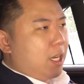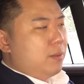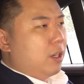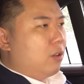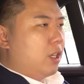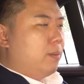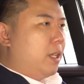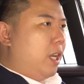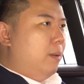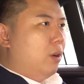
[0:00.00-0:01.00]
that comes across my
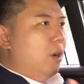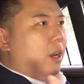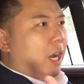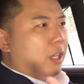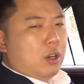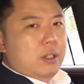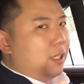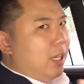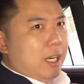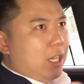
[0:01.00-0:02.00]
table, I turn
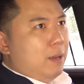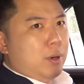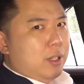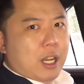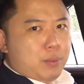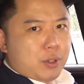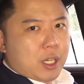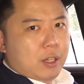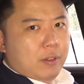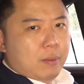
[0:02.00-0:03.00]
down
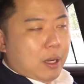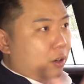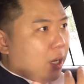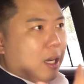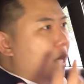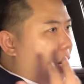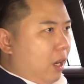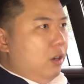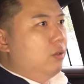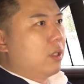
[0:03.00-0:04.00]
99.9% of them. I look at
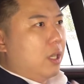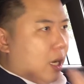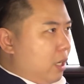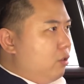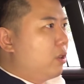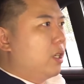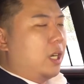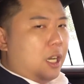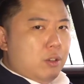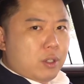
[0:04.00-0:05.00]
hundreds and hundreds and
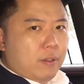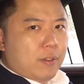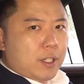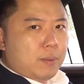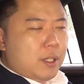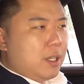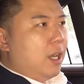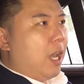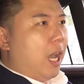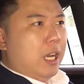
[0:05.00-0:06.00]
hundreds of investments,
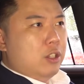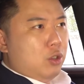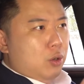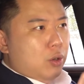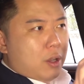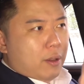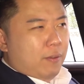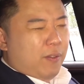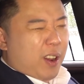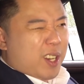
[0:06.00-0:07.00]
and I do
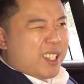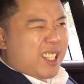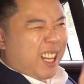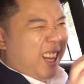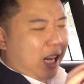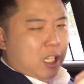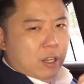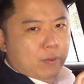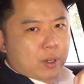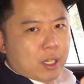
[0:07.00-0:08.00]
very
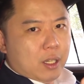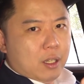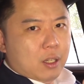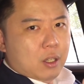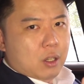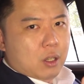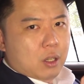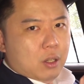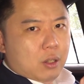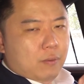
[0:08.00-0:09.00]
selectively.
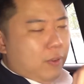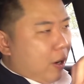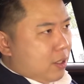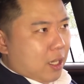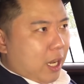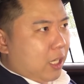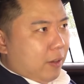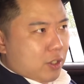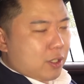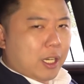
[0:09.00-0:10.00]
Very
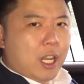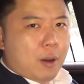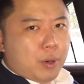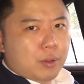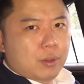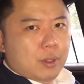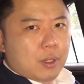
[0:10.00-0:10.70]
selective, just a couple.